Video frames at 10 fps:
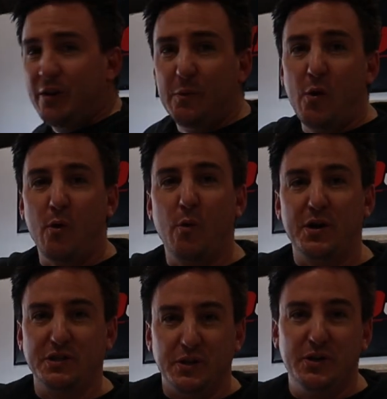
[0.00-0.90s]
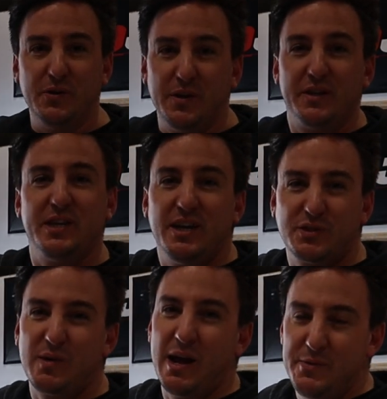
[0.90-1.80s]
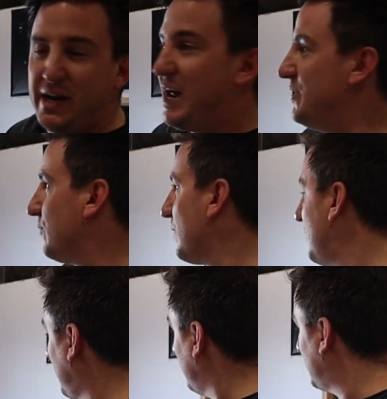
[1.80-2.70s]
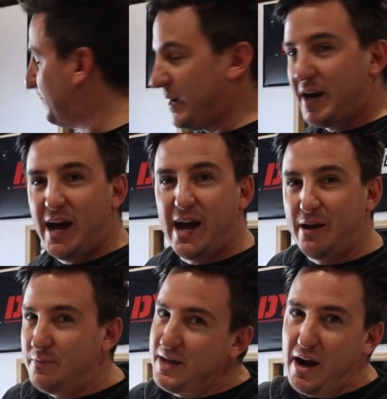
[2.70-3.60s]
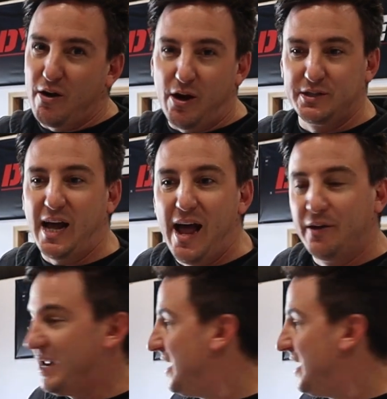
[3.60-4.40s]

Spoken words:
little more work to do on a test ride when you got new rotors, but we got it all dialed